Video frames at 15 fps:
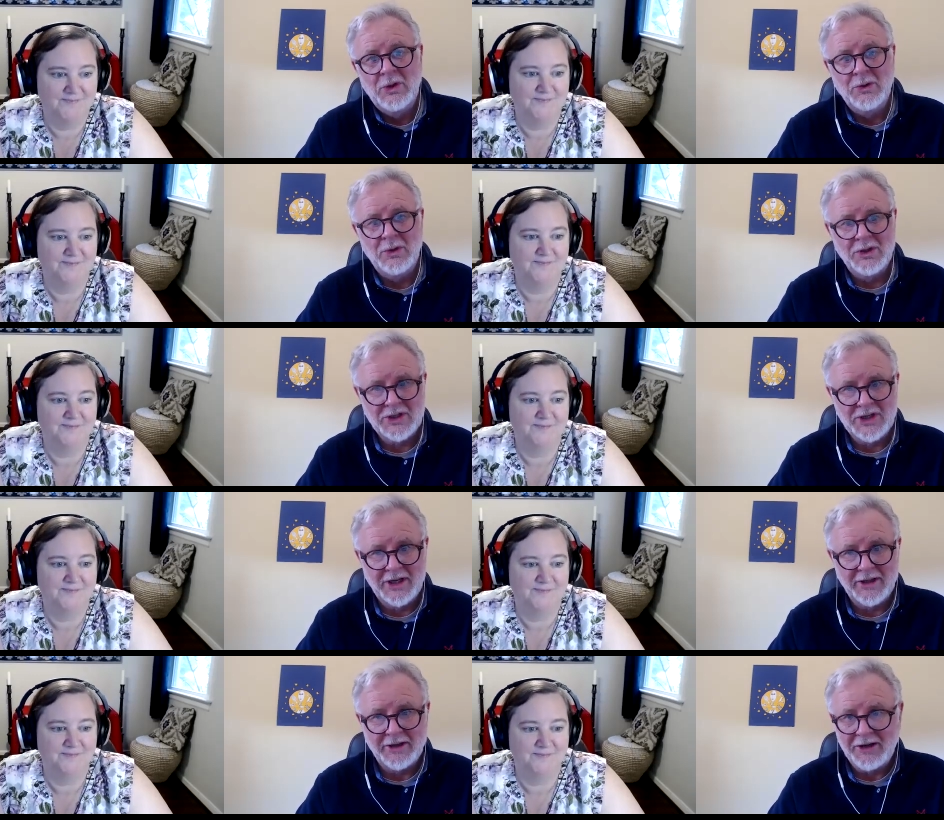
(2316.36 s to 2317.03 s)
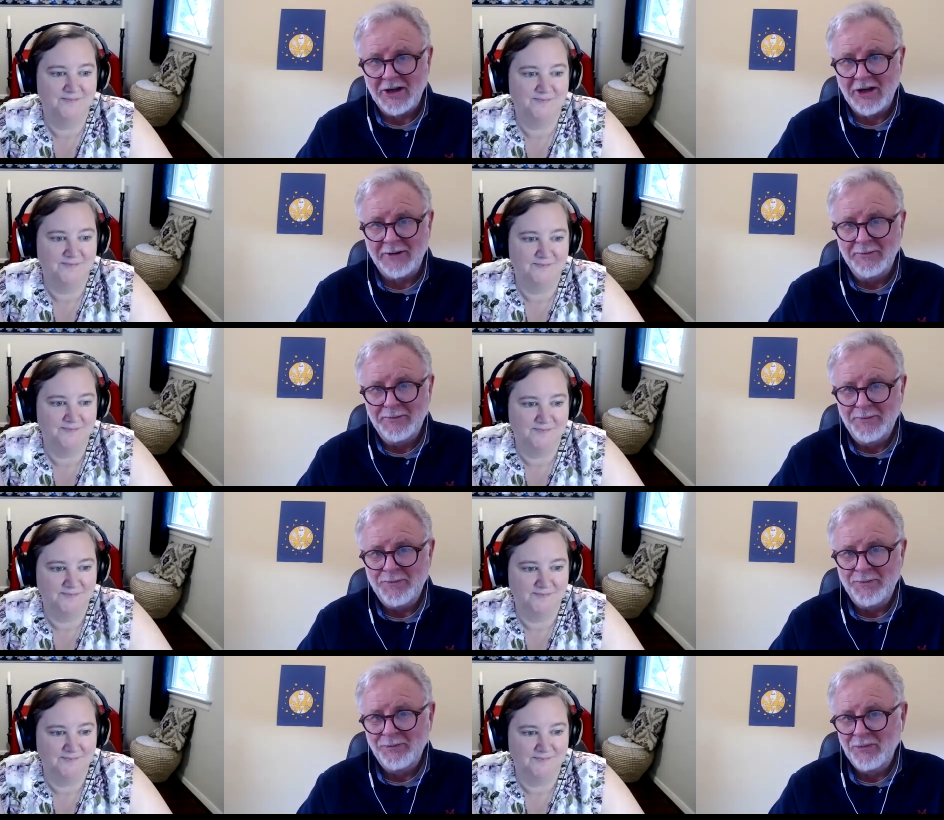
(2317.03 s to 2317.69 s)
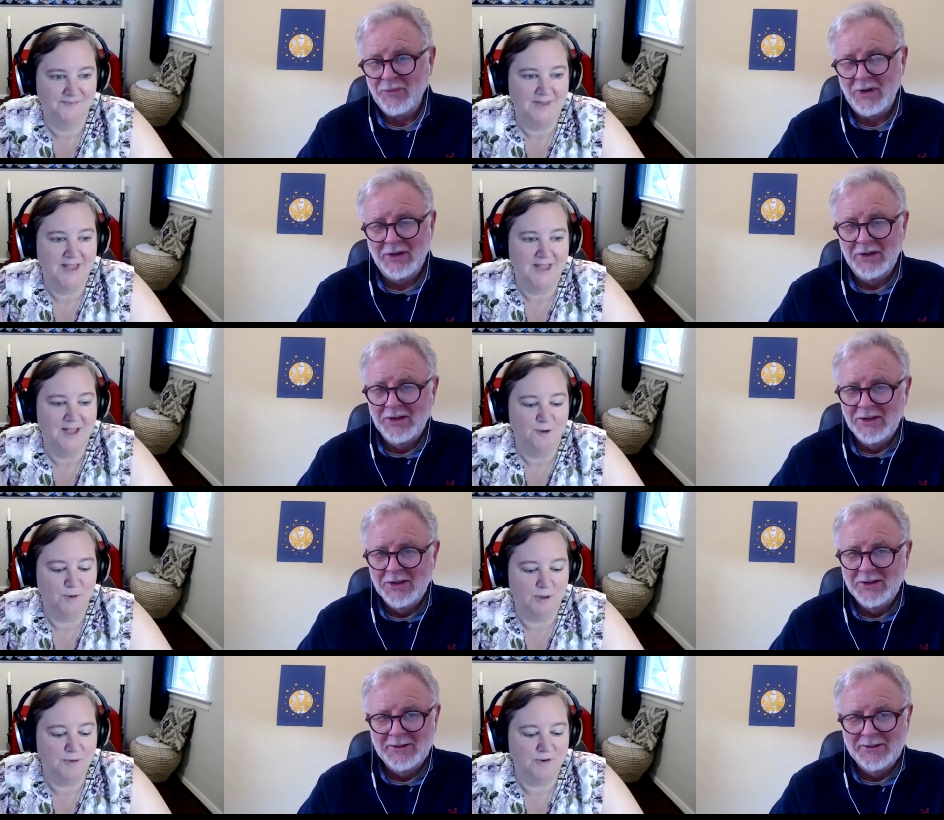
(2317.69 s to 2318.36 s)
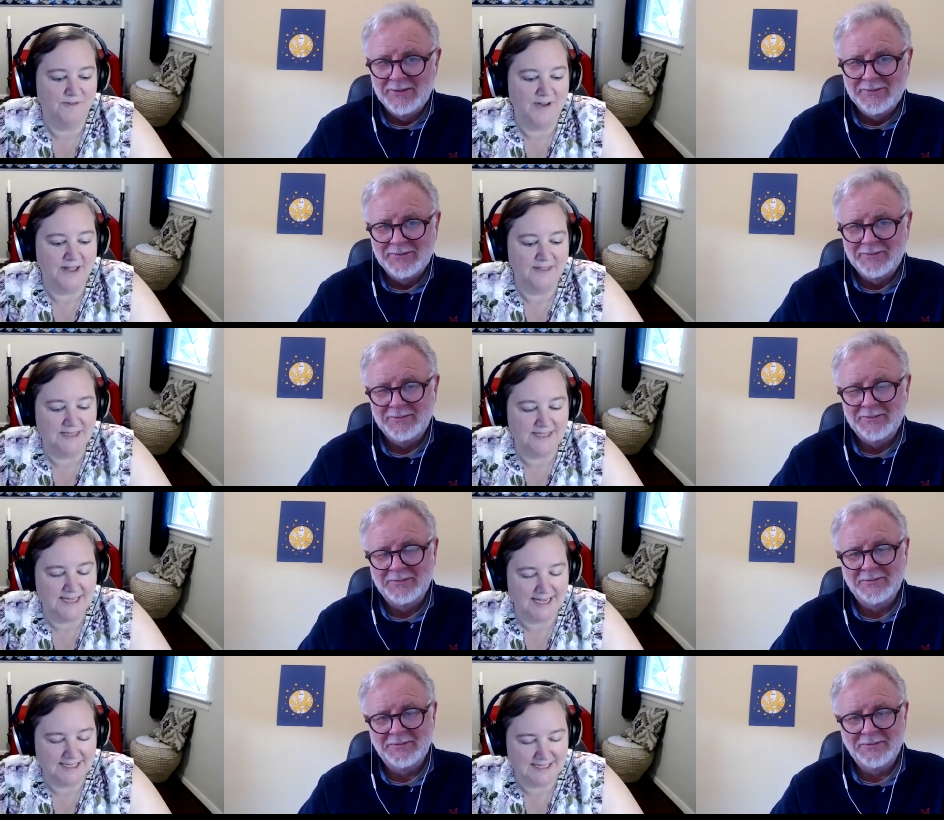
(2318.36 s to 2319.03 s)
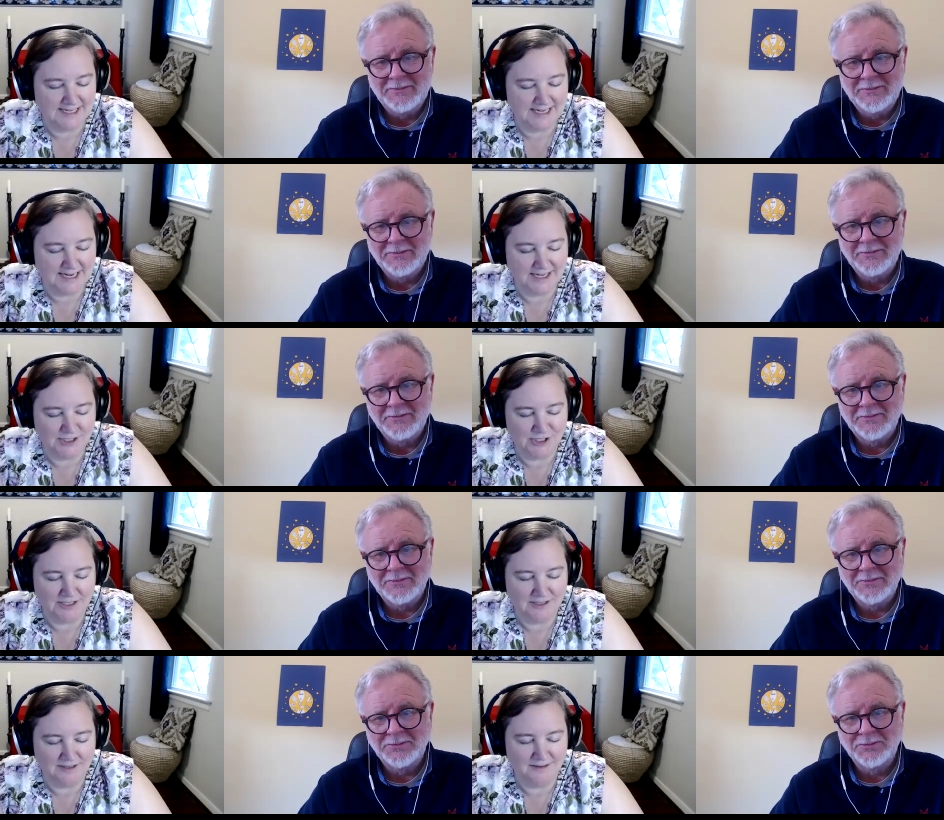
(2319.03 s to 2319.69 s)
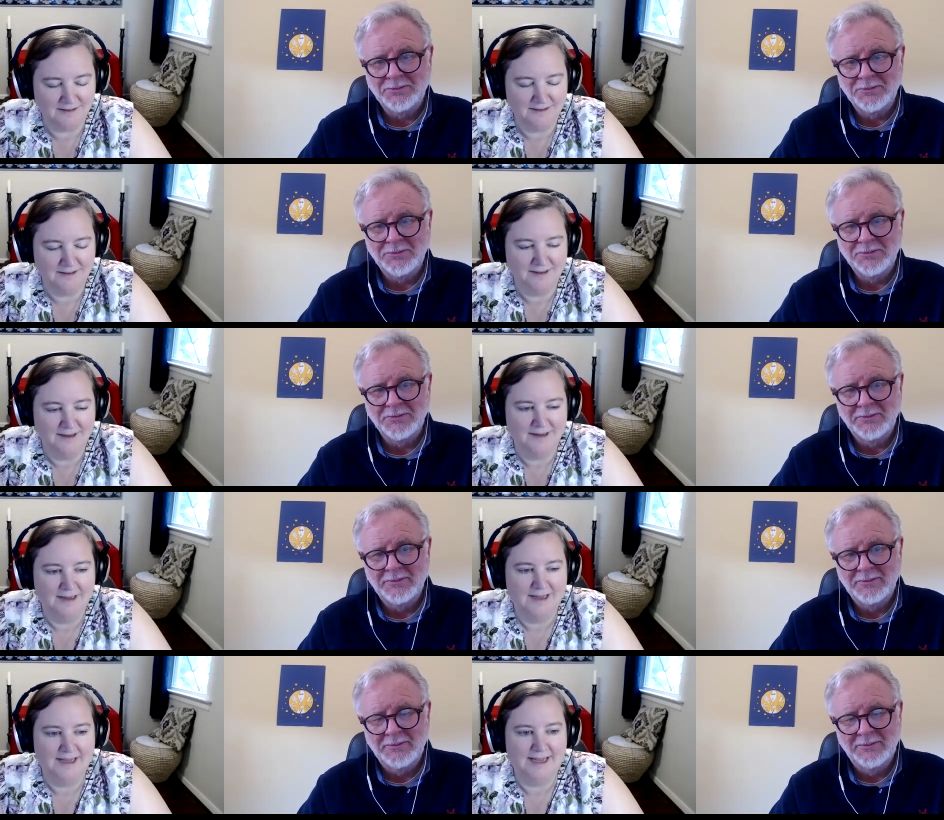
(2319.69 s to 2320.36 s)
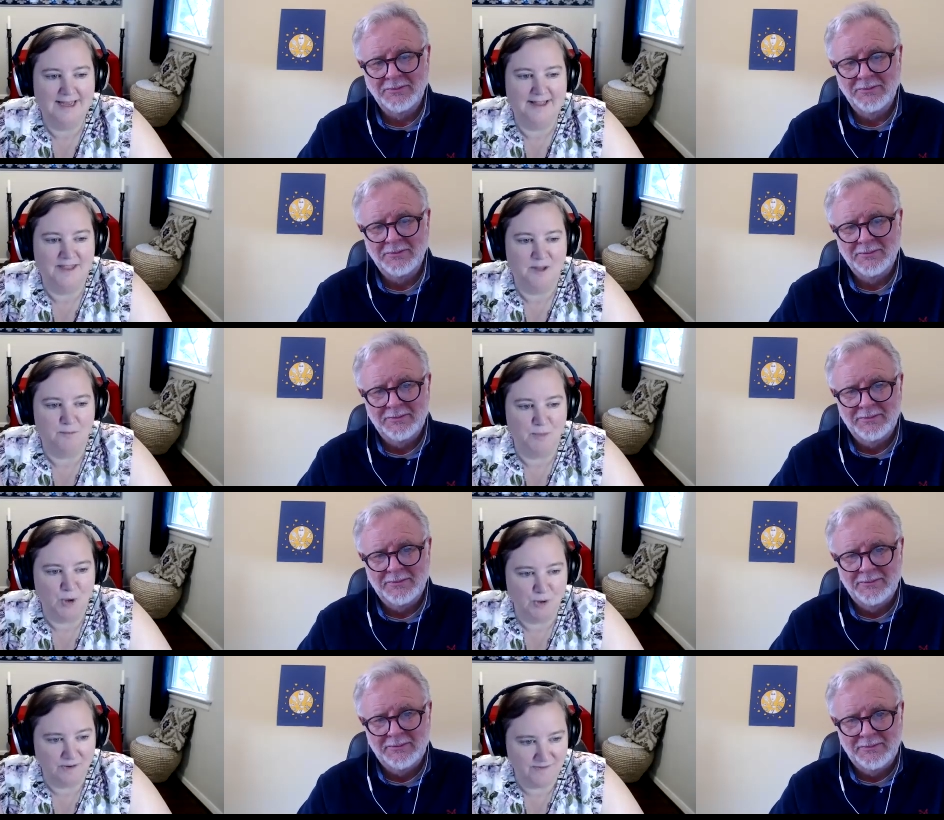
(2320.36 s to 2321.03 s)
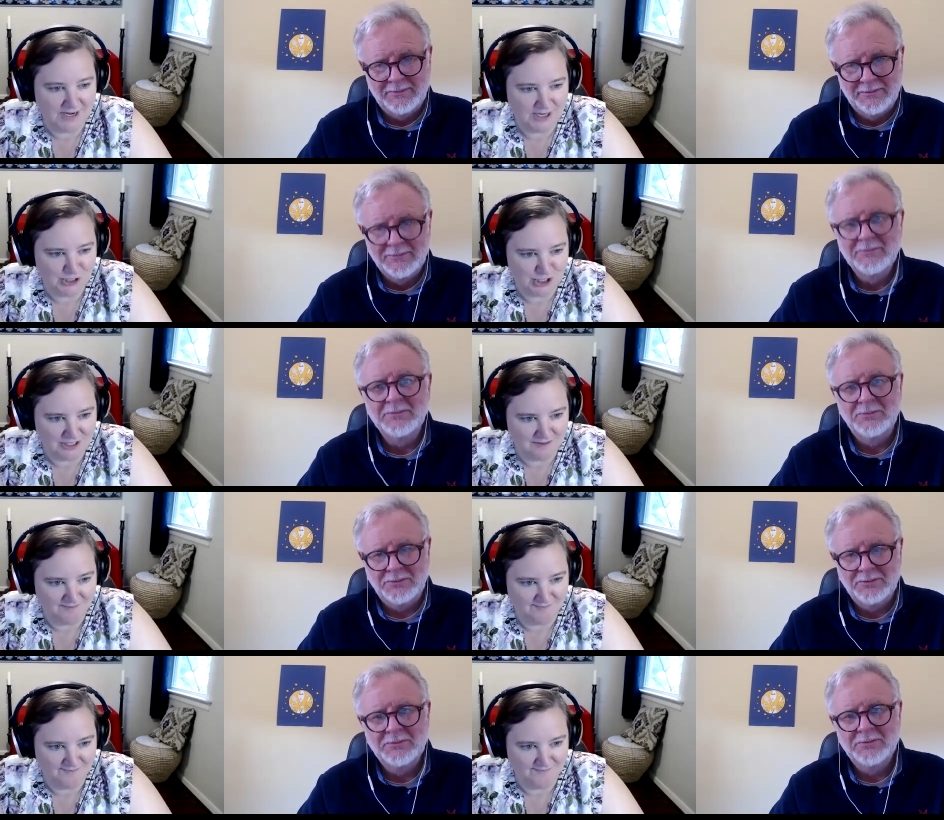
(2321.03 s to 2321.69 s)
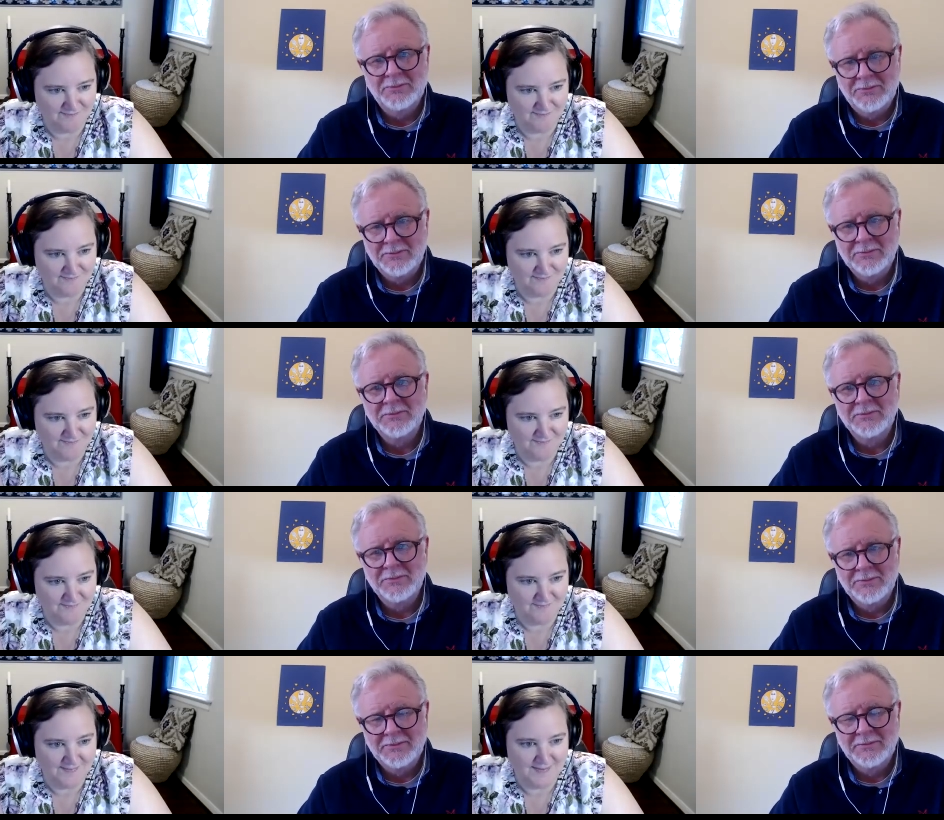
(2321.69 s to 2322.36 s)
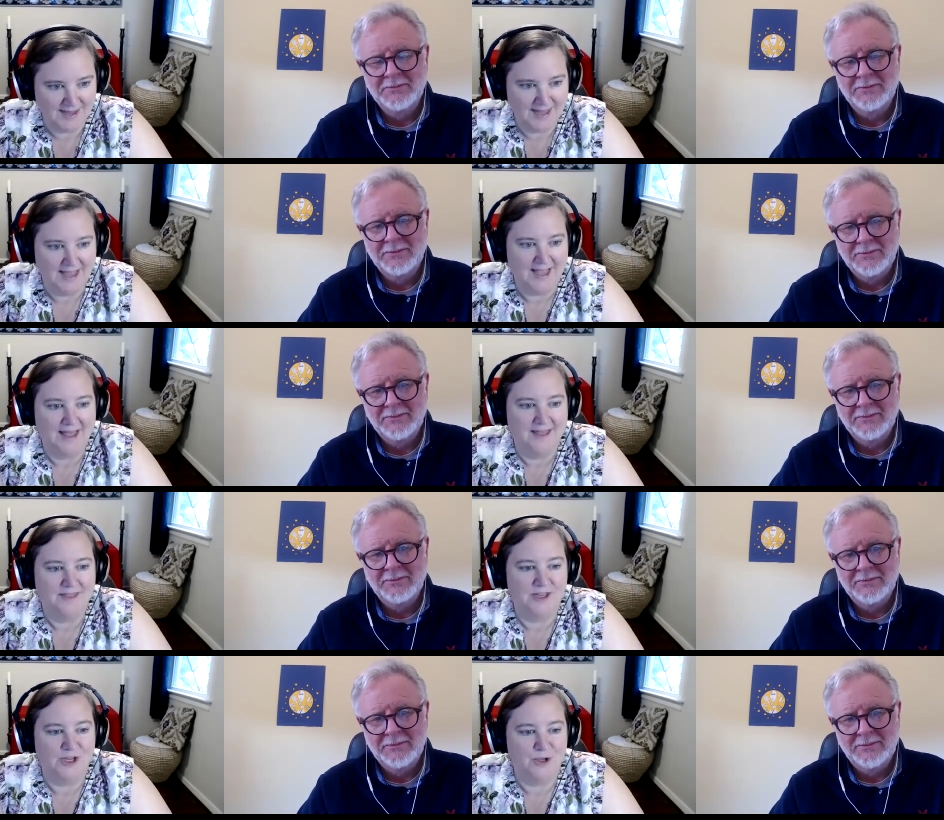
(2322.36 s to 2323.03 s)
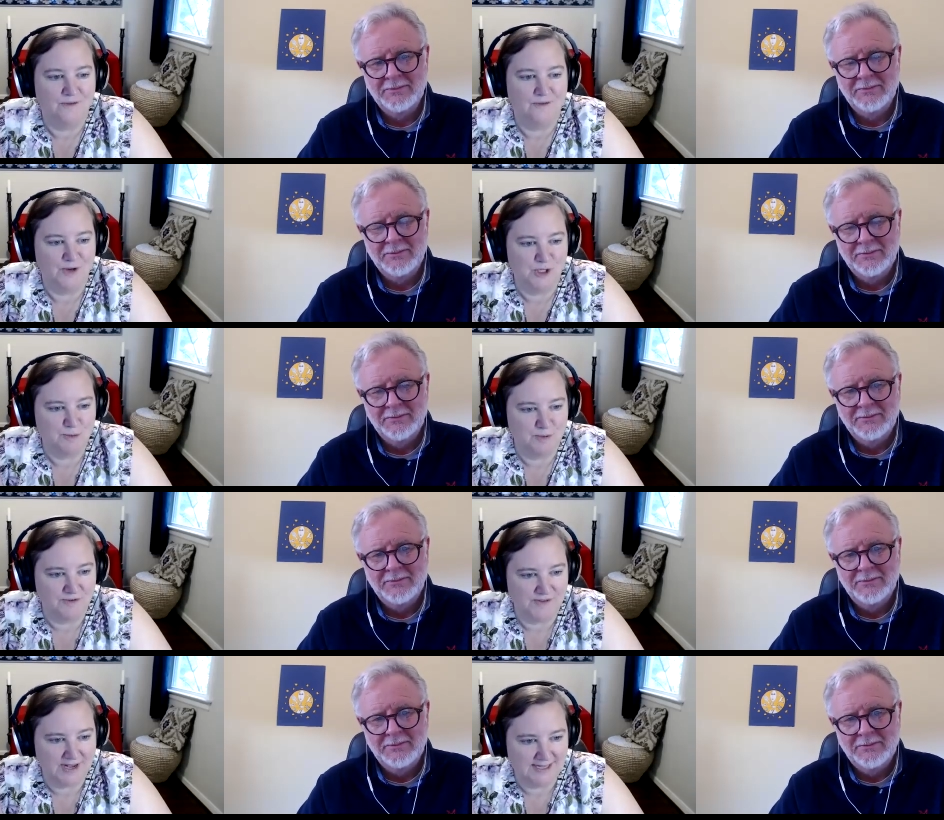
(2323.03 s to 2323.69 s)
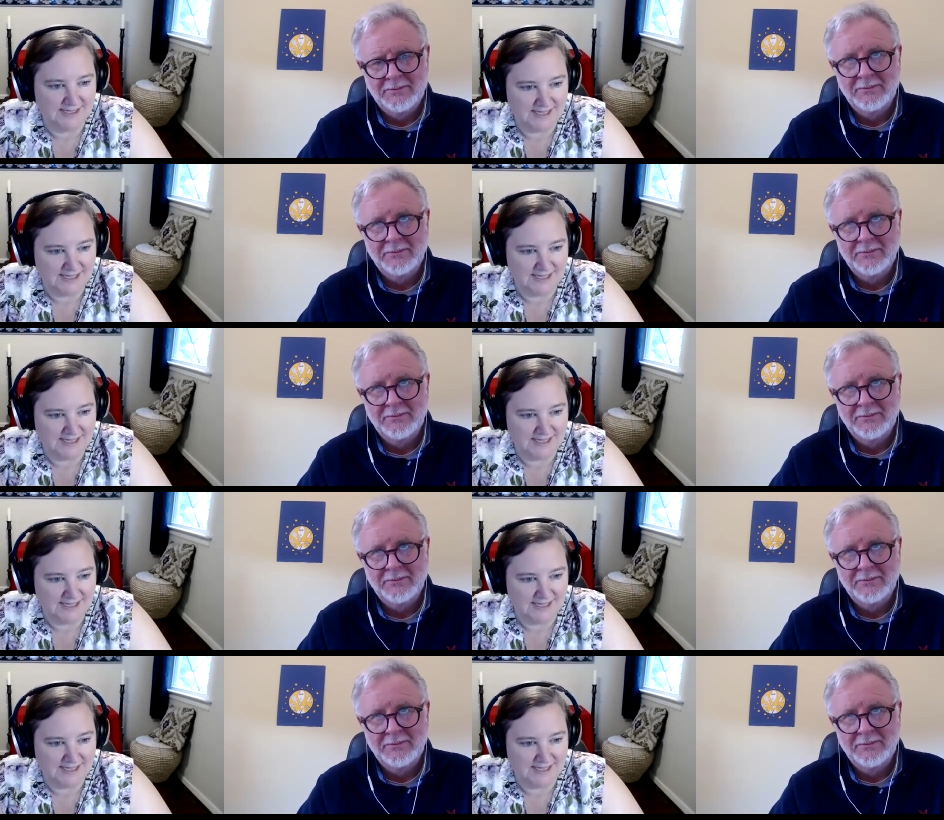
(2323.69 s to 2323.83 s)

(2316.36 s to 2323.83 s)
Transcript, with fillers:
Speaker 1: do to say that again.
Speaker 2: We provide the destination and the motivation. The universe provides the